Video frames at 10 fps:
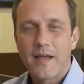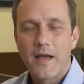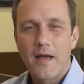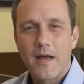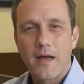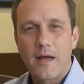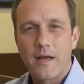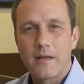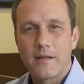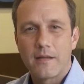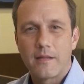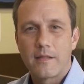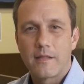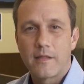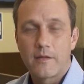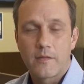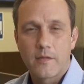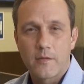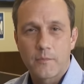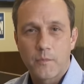The businessman said he was
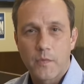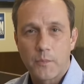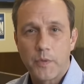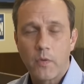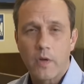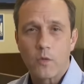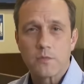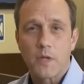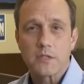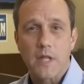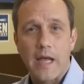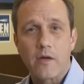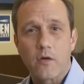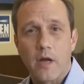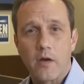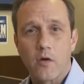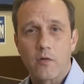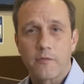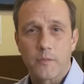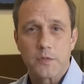also put off by how Ryan
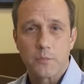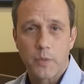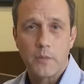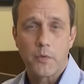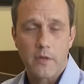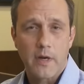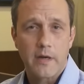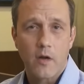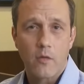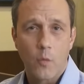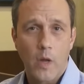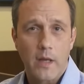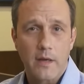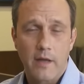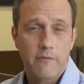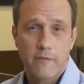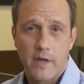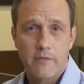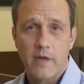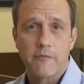campaigned in the district against the
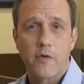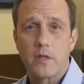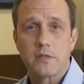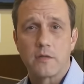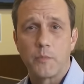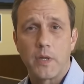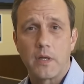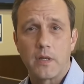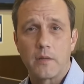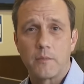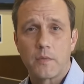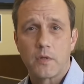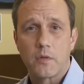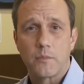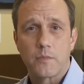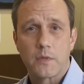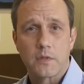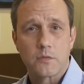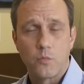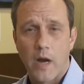Export Import Bank, which gives
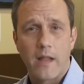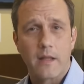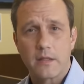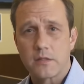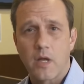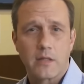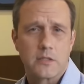corporations